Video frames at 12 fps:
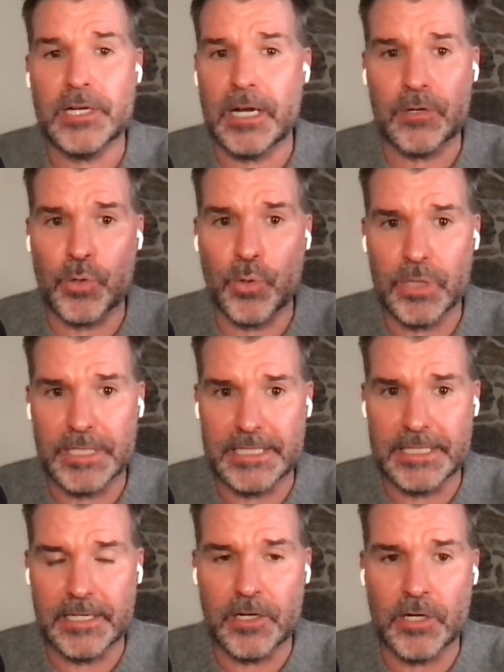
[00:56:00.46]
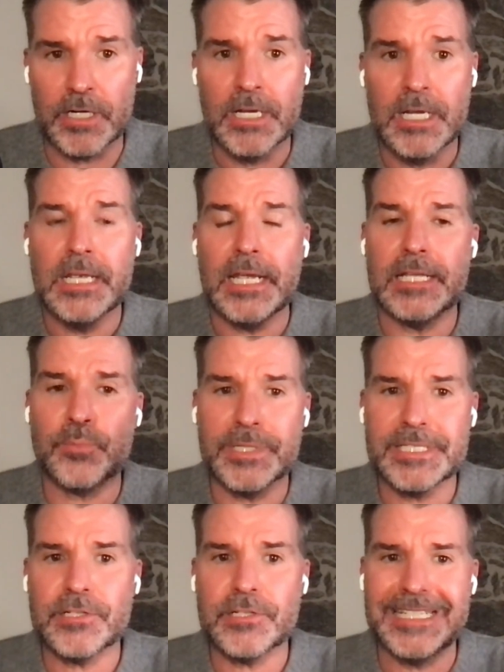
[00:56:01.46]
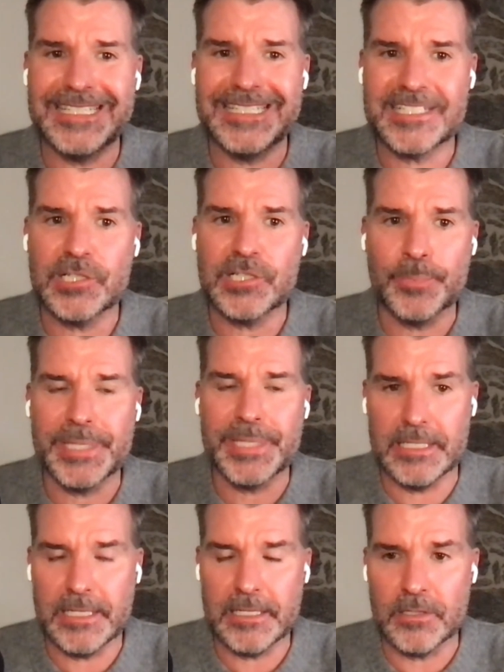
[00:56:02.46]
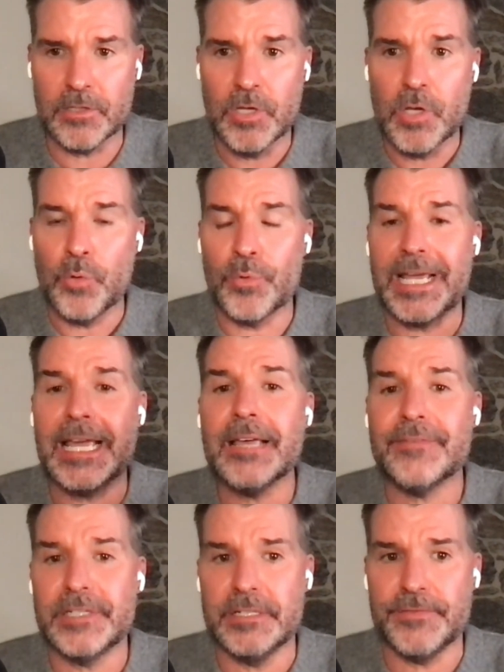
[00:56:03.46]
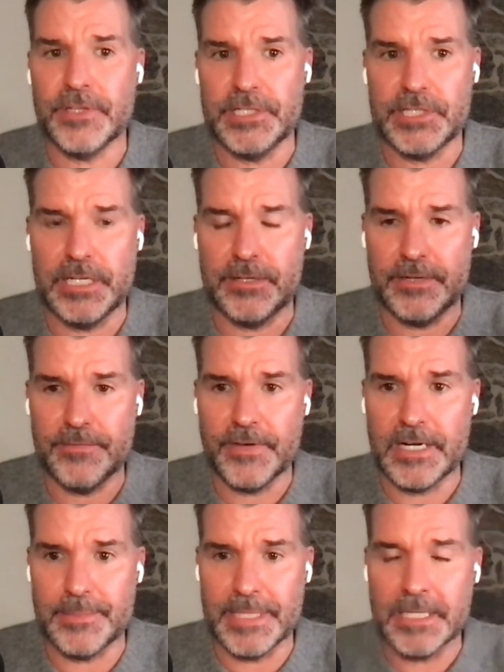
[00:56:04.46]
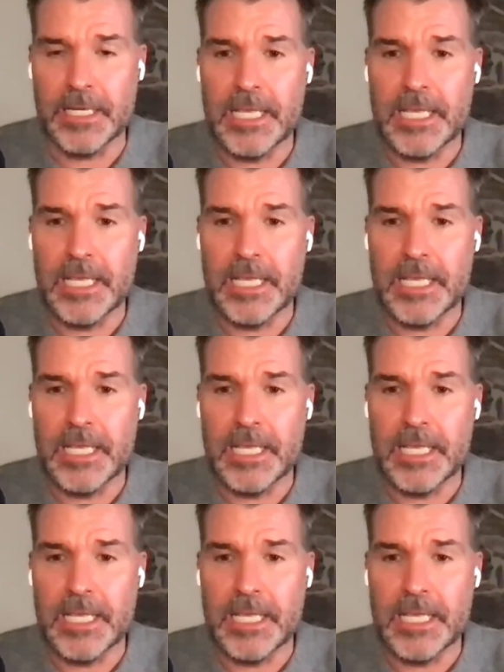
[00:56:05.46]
care how correlated they are. It's what's their conditional P&L when I have an inflationary environment.